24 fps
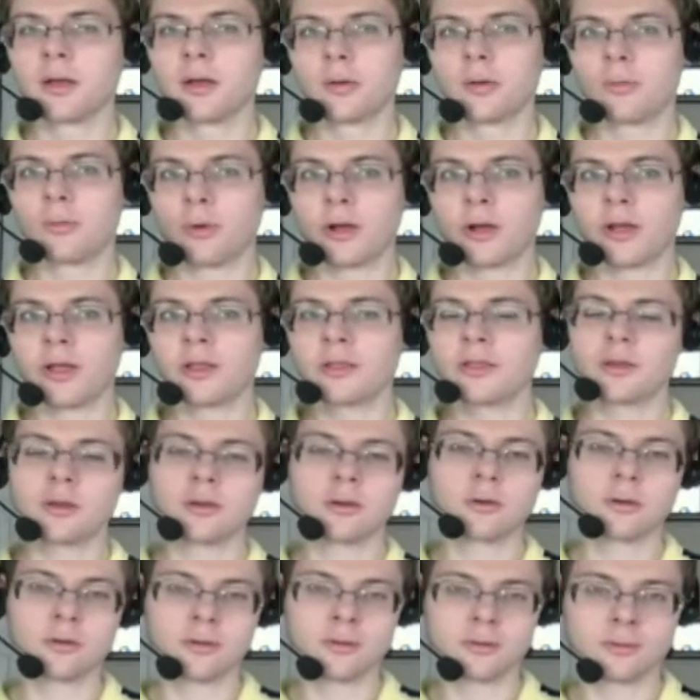with
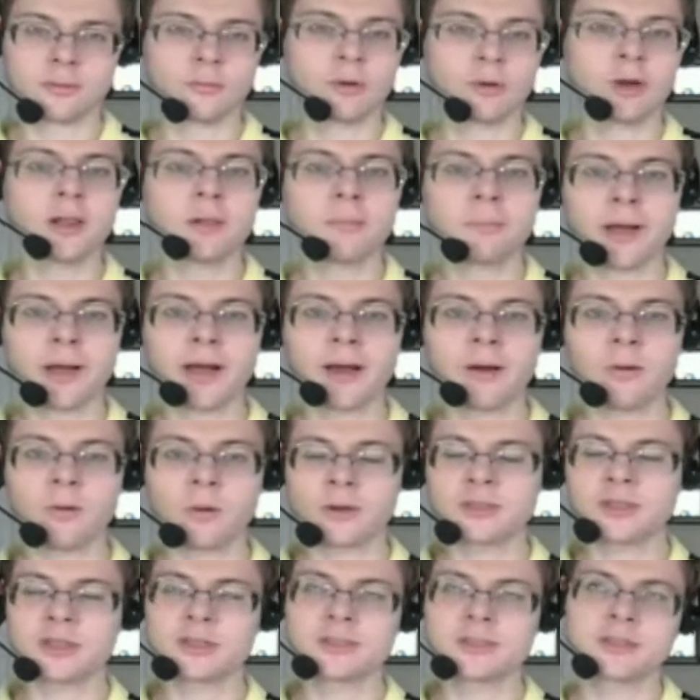
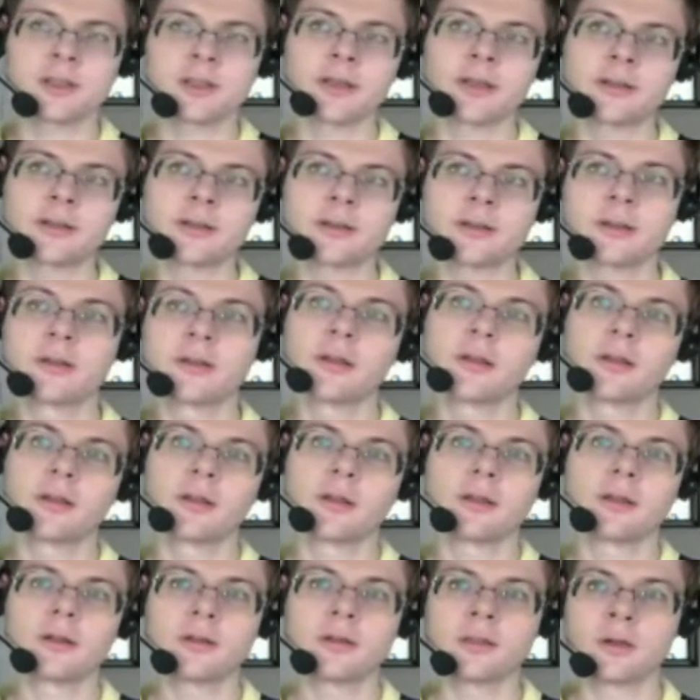willpower, just like
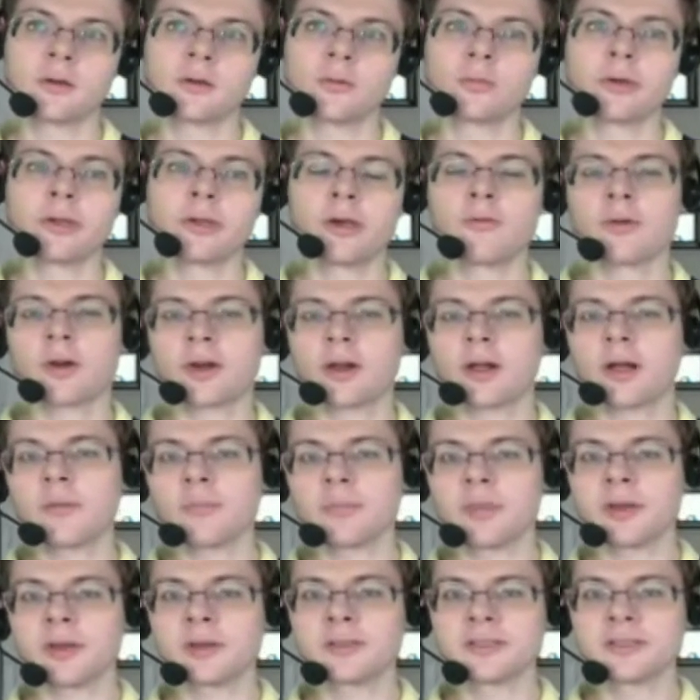we
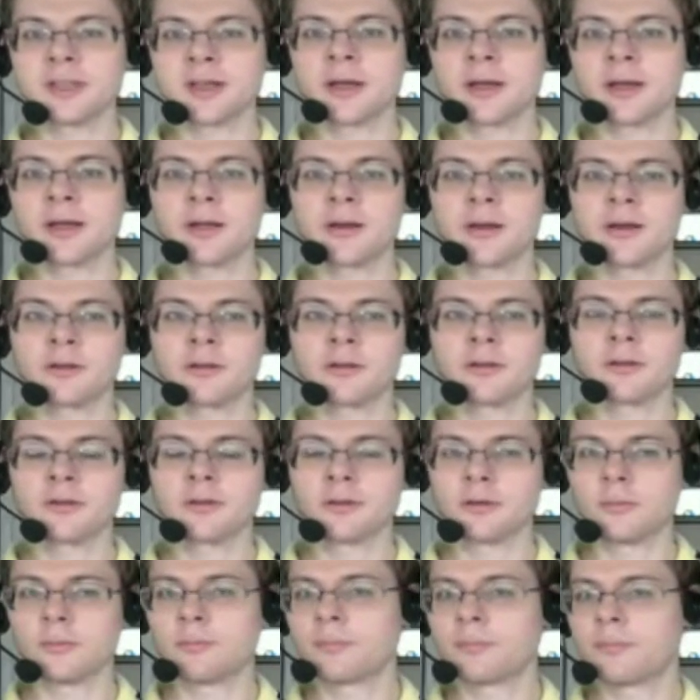overcome the desire
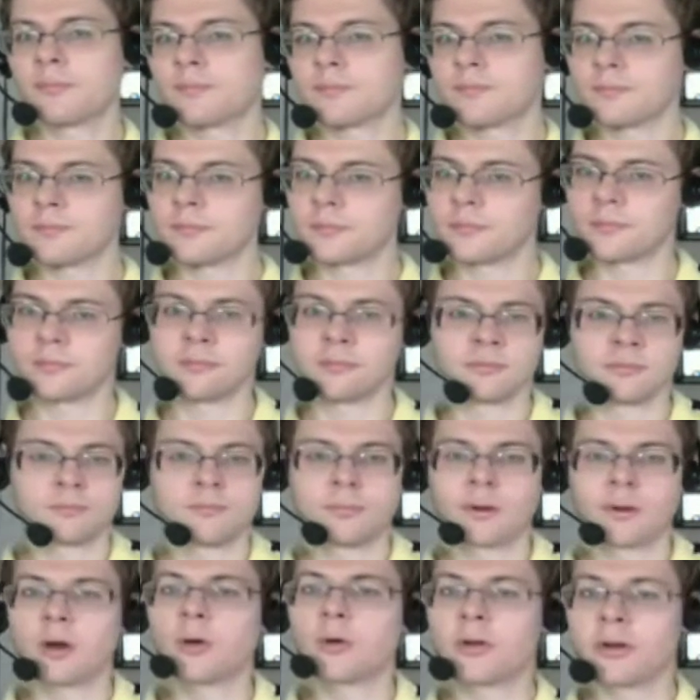to
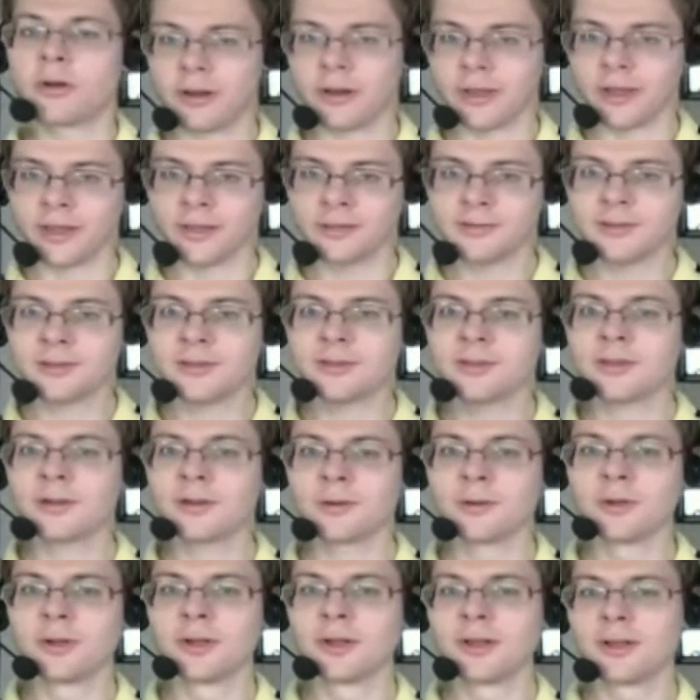procreate,
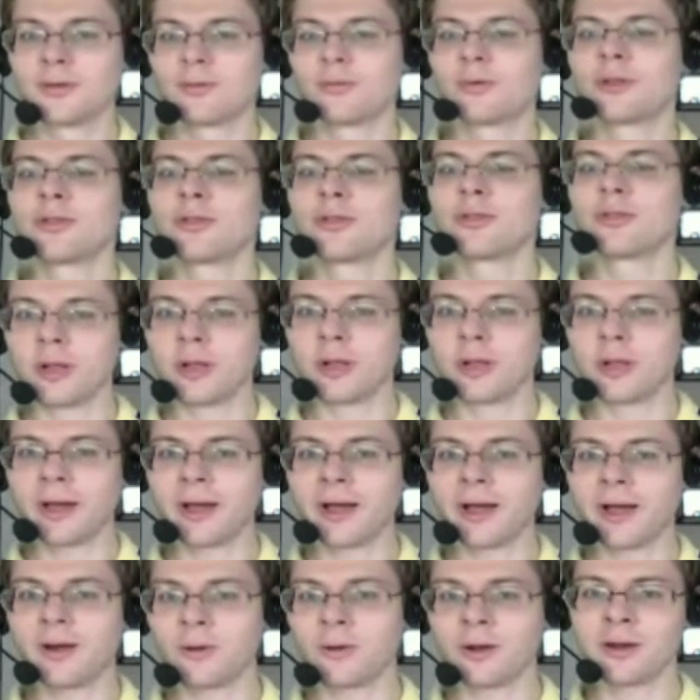with
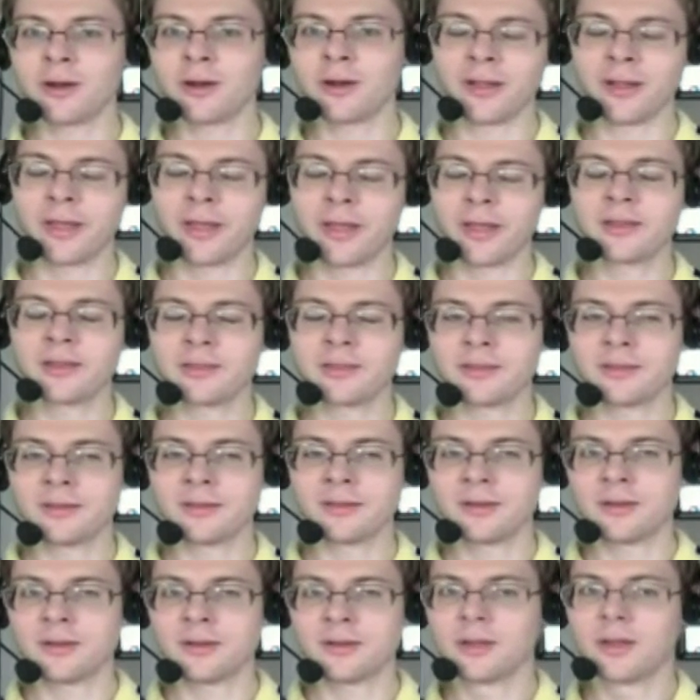willpower, and
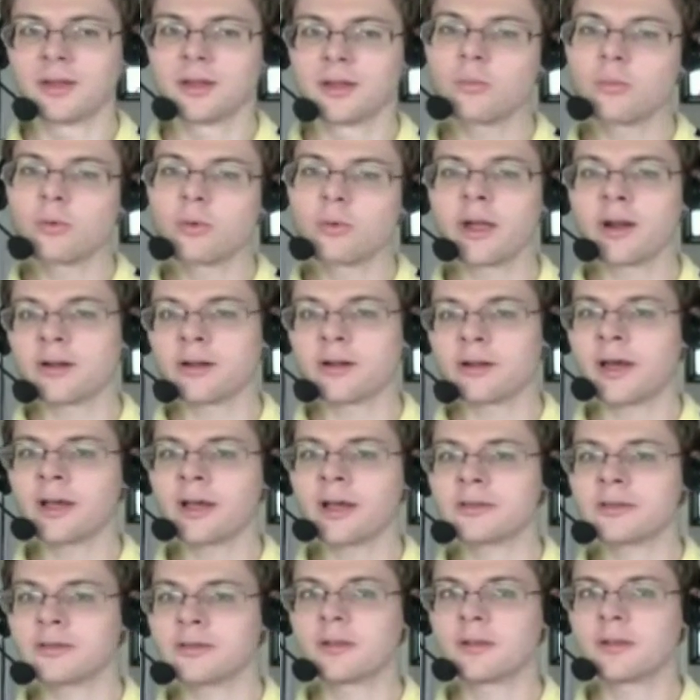we are
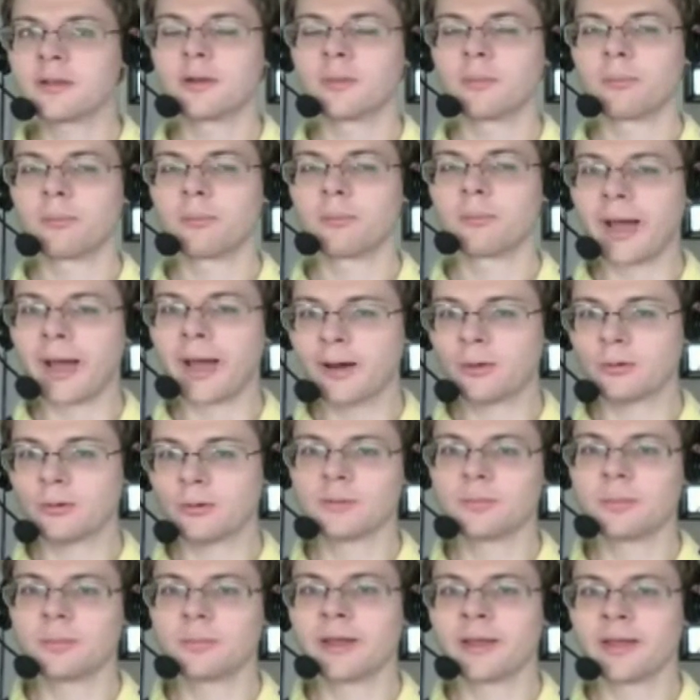not
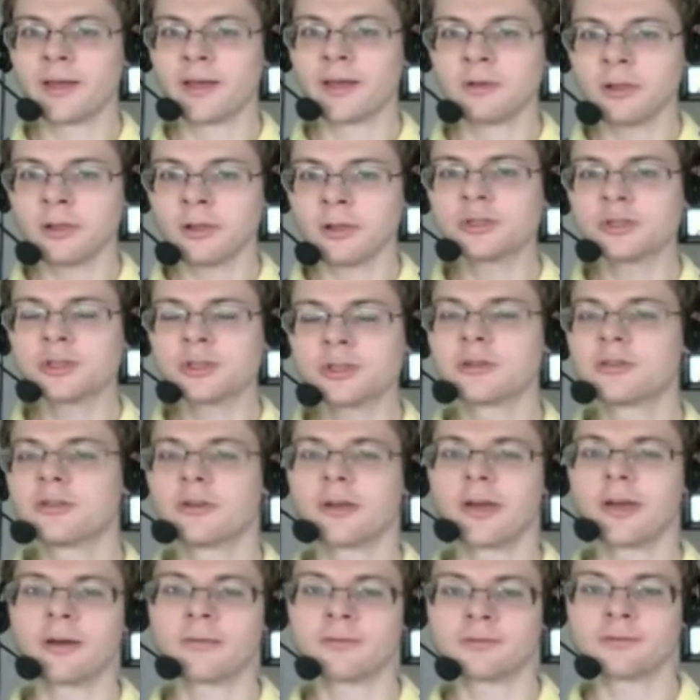bound by evolution
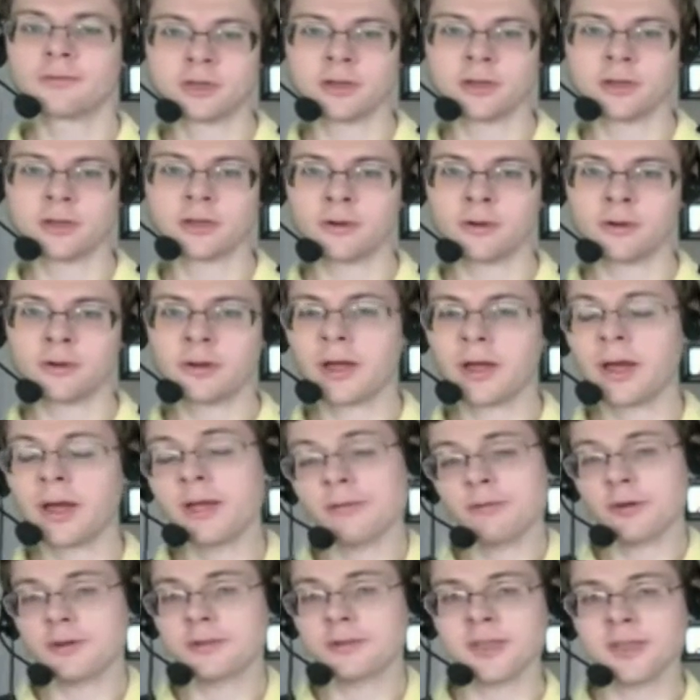to have children.
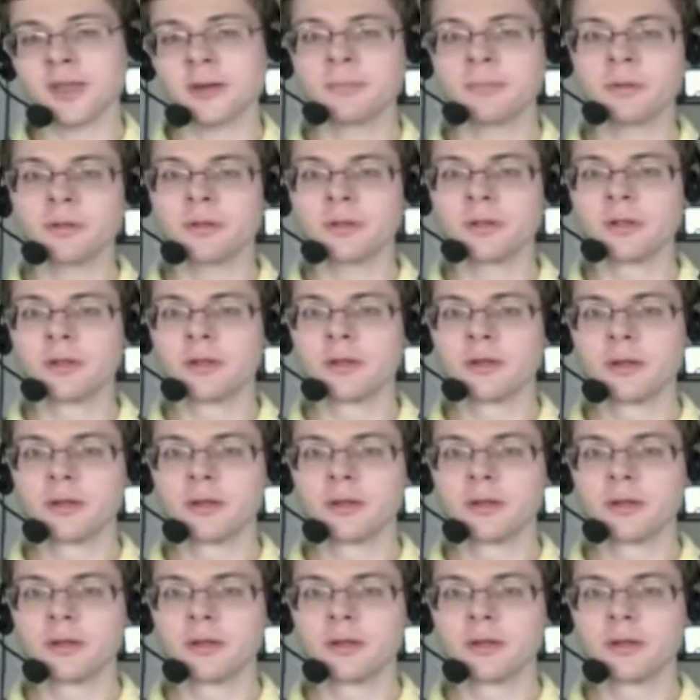I, for example,